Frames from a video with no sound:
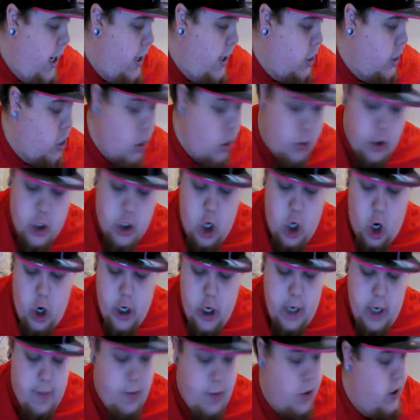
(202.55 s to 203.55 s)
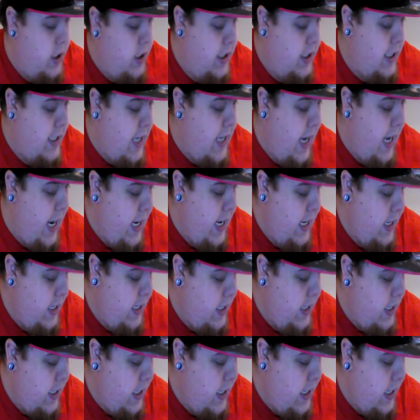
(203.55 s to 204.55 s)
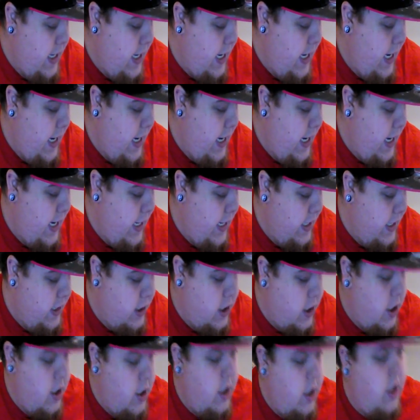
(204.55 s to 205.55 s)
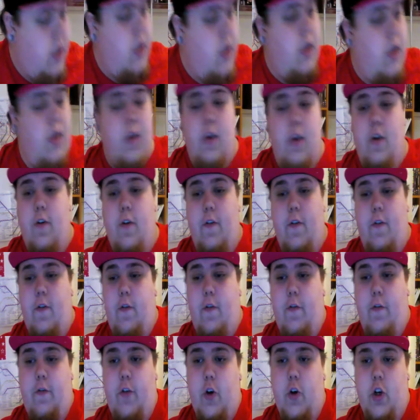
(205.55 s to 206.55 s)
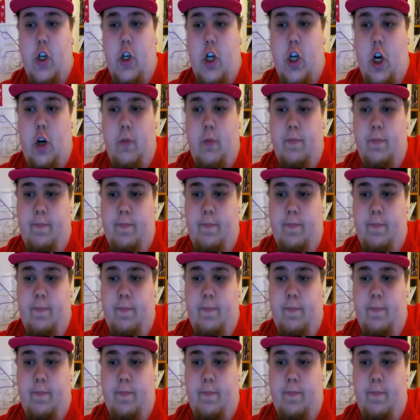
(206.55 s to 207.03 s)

So the cotton I'm using today is Fusion Cotton,